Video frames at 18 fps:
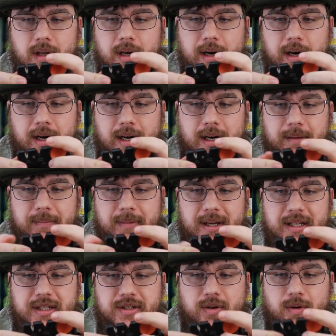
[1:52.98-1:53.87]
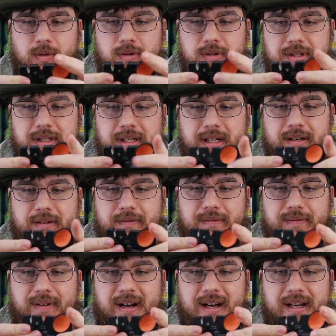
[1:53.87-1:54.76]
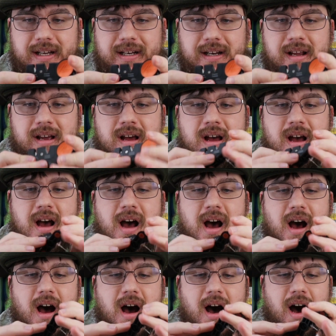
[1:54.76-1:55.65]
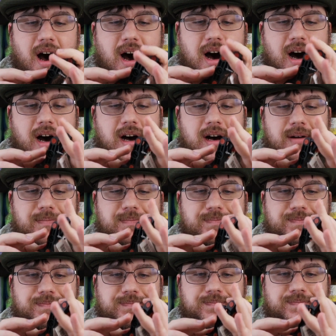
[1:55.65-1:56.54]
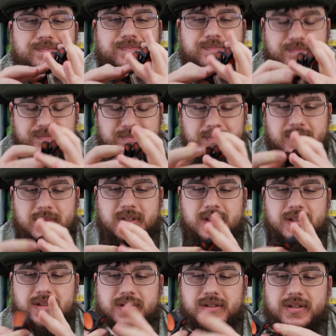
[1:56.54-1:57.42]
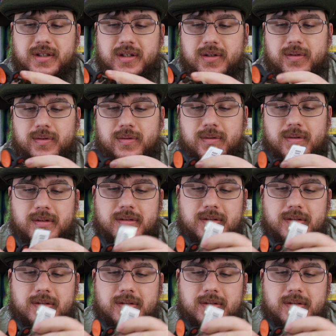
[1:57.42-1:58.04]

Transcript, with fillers: Um, has coarse and fine. Um, so...